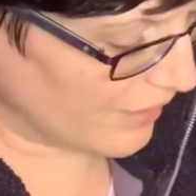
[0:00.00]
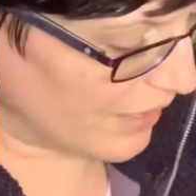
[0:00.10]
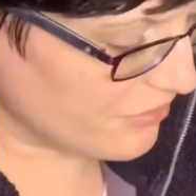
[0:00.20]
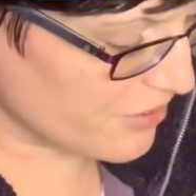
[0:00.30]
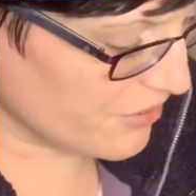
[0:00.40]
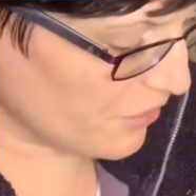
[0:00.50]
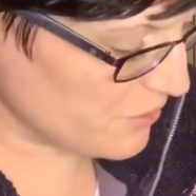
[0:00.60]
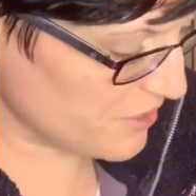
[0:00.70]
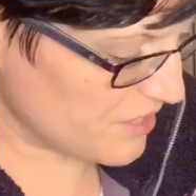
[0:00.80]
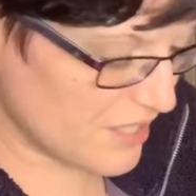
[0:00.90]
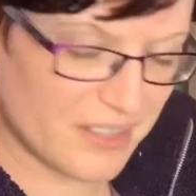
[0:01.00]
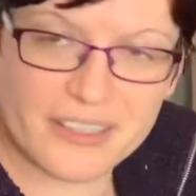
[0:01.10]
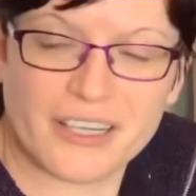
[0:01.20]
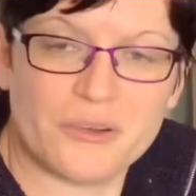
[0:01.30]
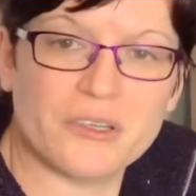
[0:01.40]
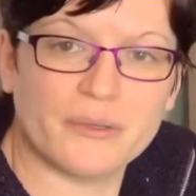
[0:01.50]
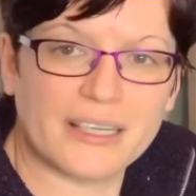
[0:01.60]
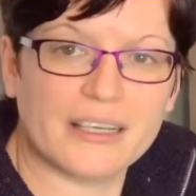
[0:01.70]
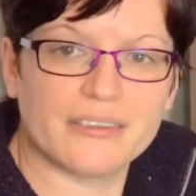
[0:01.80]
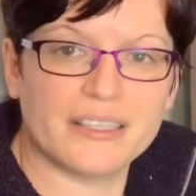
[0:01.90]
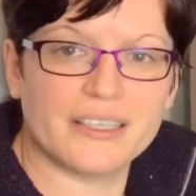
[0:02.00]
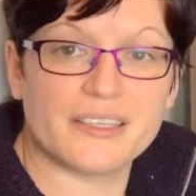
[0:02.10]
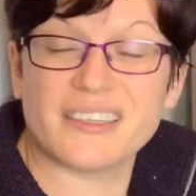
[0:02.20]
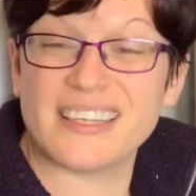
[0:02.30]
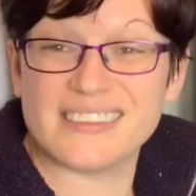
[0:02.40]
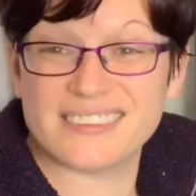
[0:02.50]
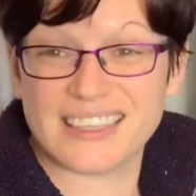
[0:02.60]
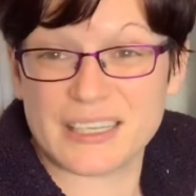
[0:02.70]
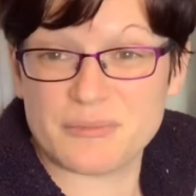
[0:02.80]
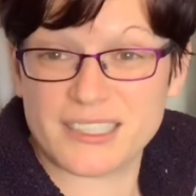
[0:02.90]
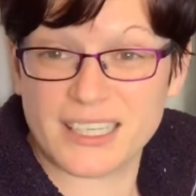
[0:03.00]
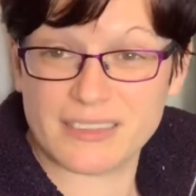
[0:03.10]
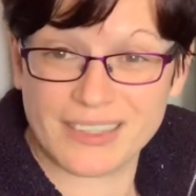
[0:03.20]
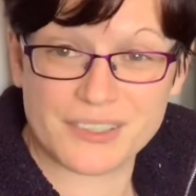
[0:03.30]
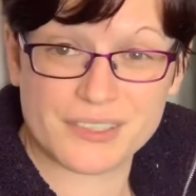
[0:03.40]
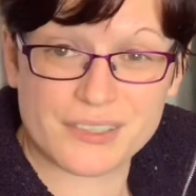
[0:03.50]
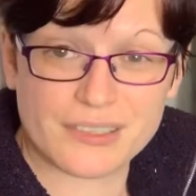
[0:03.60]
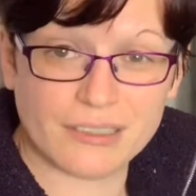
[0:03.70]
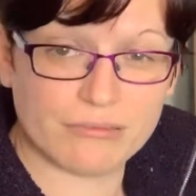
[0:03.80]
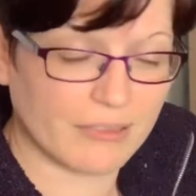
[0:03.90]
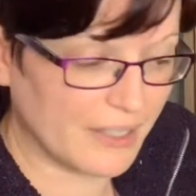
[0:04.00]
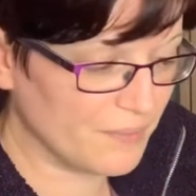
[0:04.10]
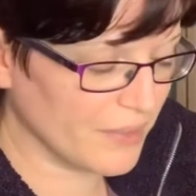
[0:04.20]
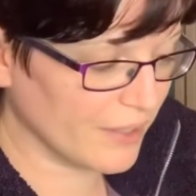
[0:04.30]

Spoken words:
If you're noticing the coat going out of condition, it's time to kind of ask yourself, right,